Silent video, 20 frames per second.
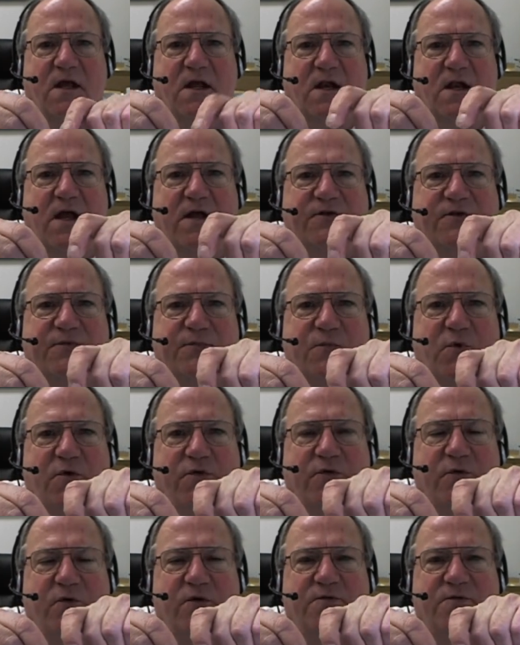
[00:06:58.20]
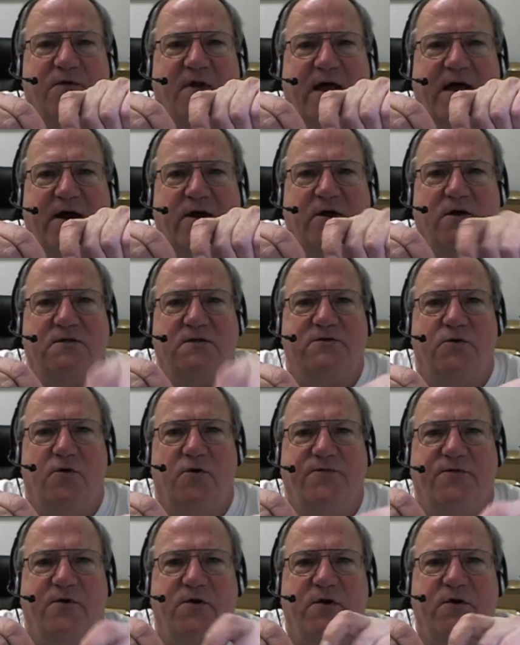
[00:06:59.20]
a lot smoother and flatter.
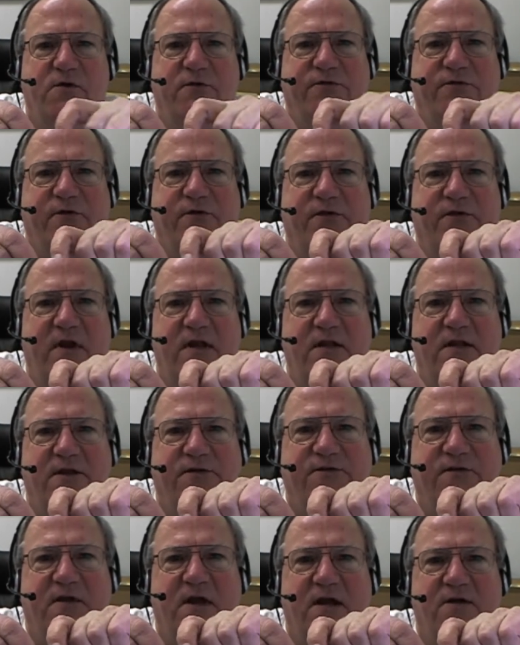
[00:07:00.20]
So if you're used to seeing this